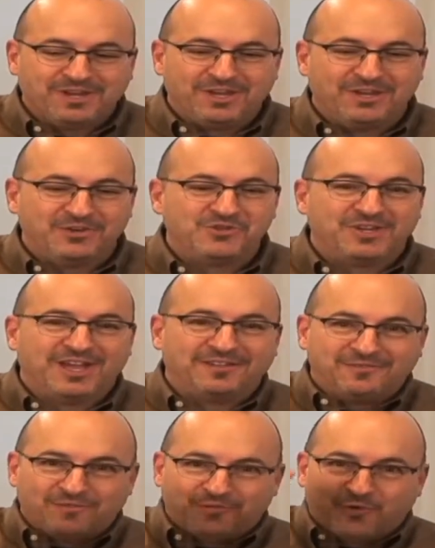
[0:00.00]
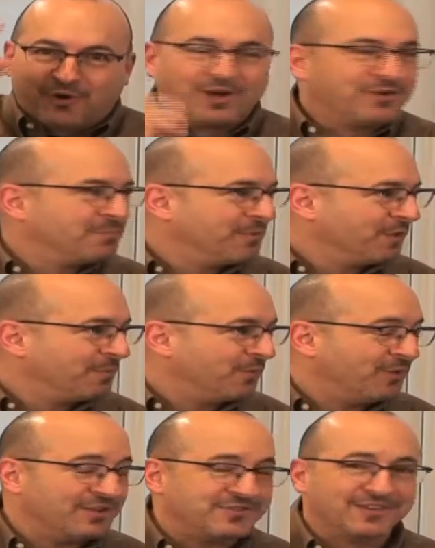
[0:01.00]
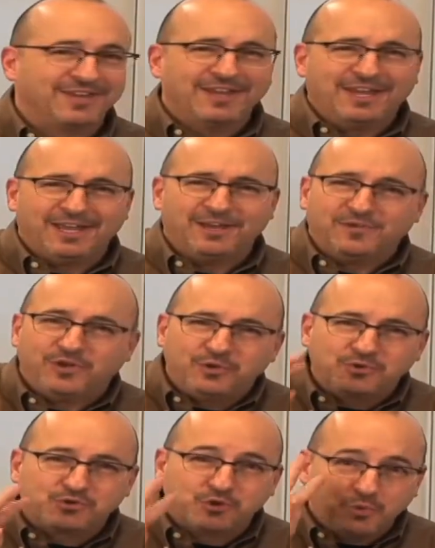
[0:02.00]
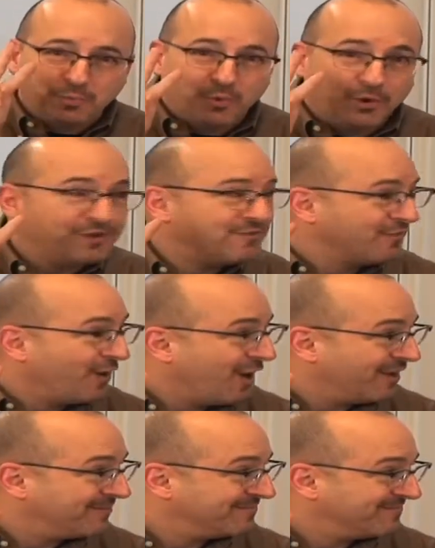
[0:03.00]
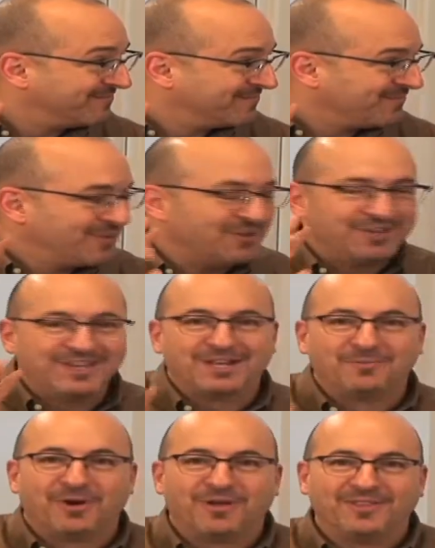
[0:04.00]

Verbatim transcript: is you get four hundred bullet points, and if you use two-point font, mm-hmm. you can get them